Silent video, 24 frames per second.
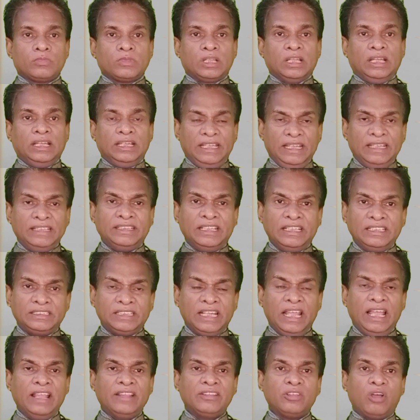In this
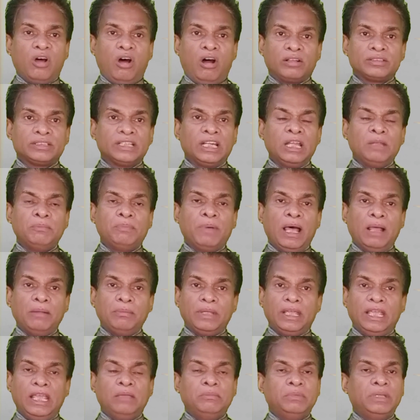tense, auxiliary verb
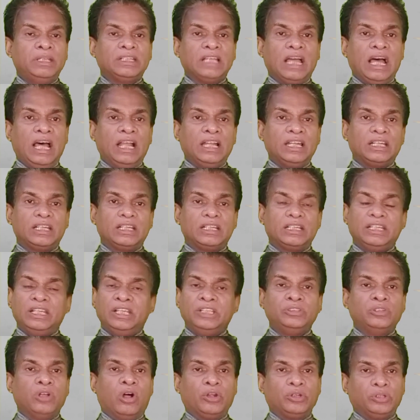am is are is
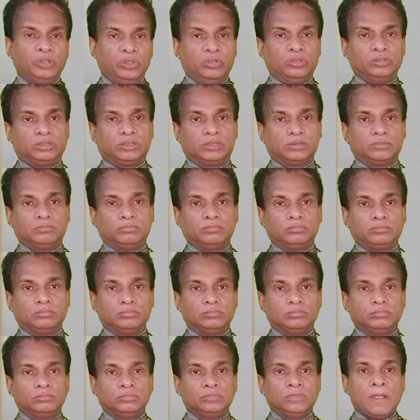not used.
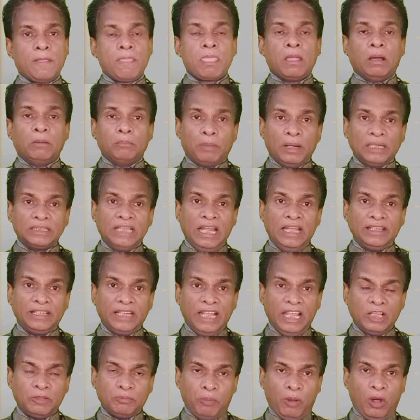Present
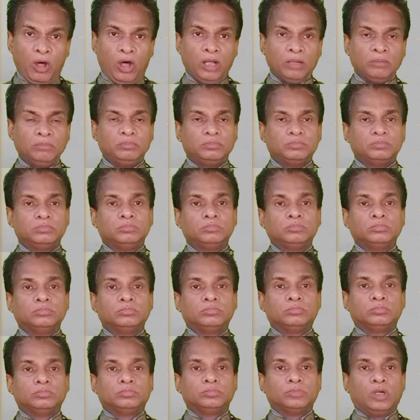tense form
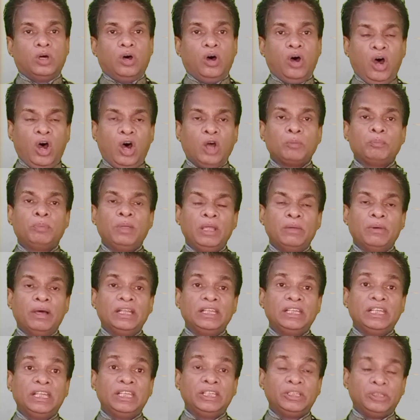or V1
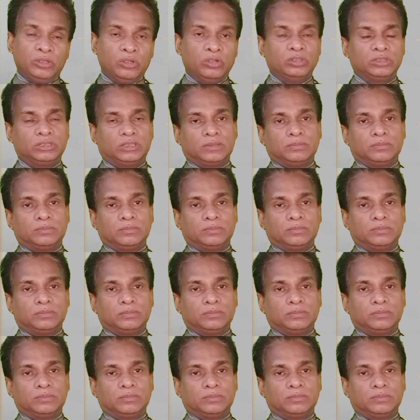is used.